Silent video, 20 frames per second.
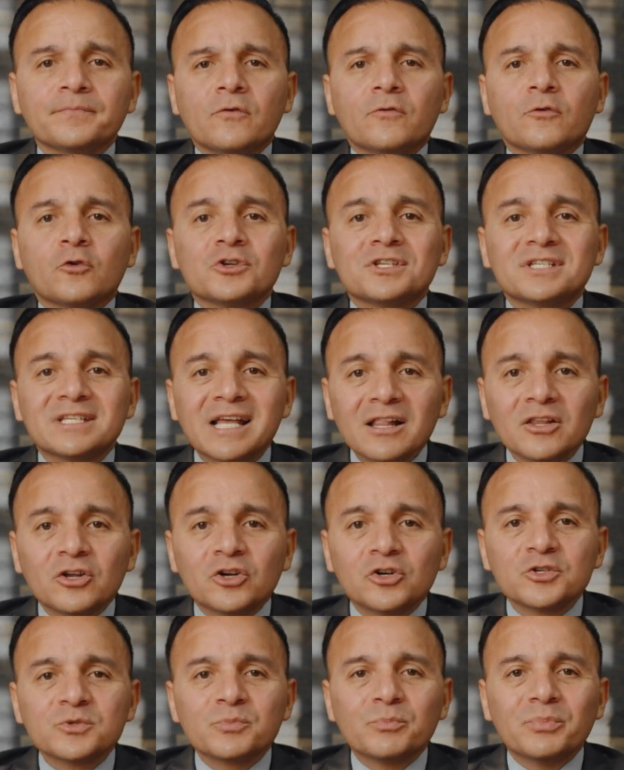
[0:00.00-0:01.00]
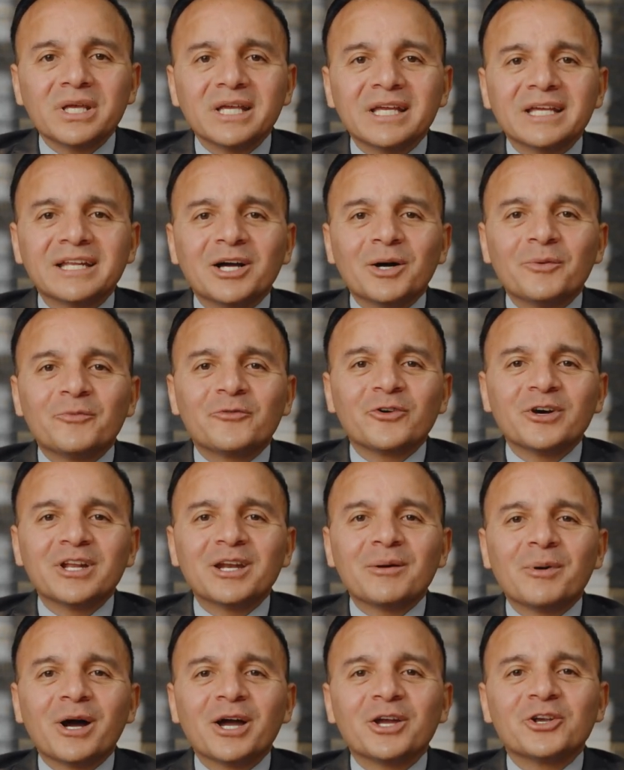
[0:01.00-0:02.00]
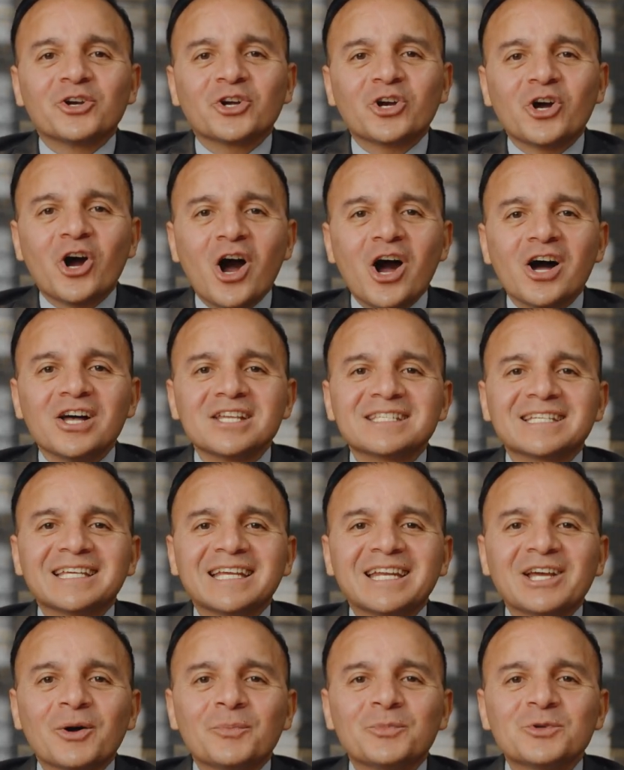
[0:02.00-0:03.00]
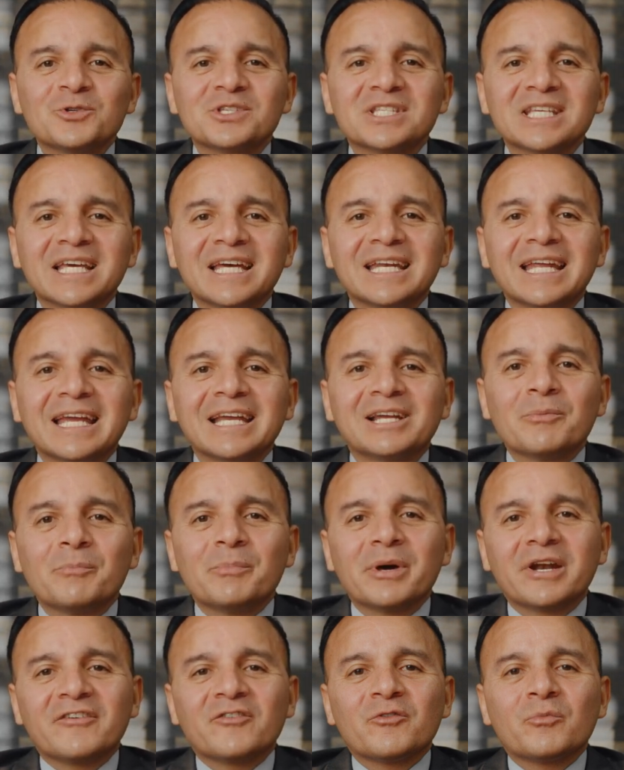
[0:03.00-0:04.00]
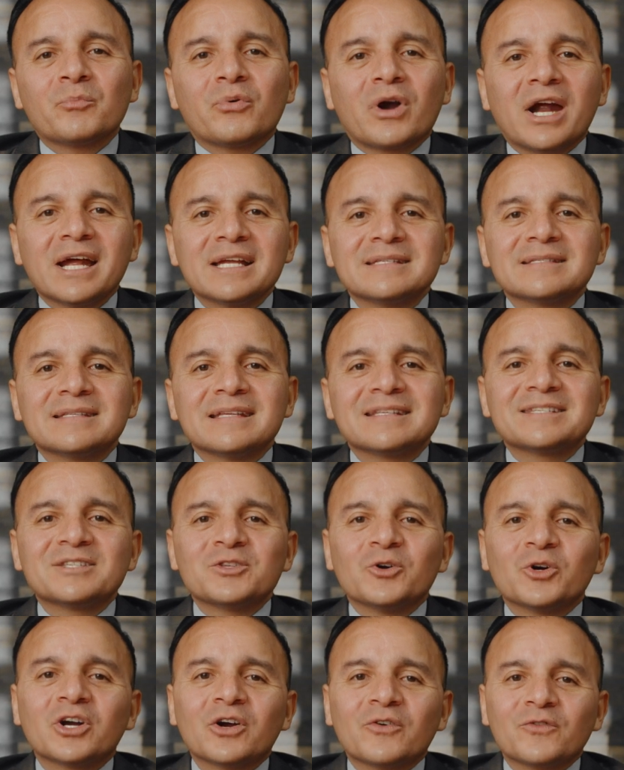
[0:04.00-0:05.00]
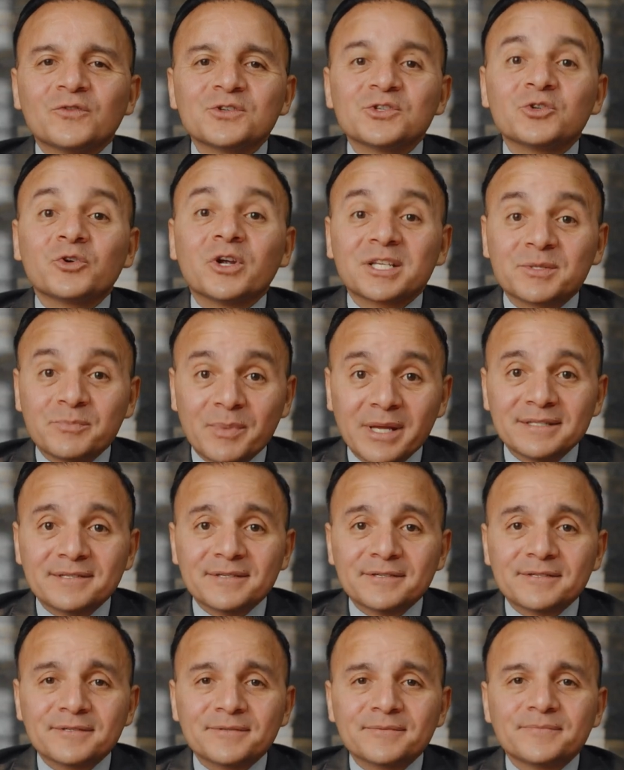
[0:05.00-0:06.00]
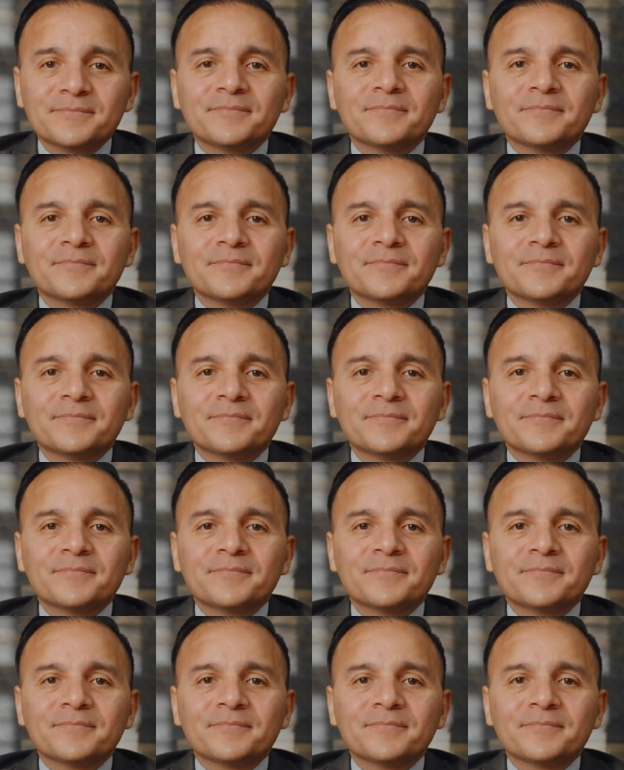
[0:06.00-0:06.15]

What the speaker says: For sellers, being upfront about your costs can help you set a competitive price that still covers your expenses.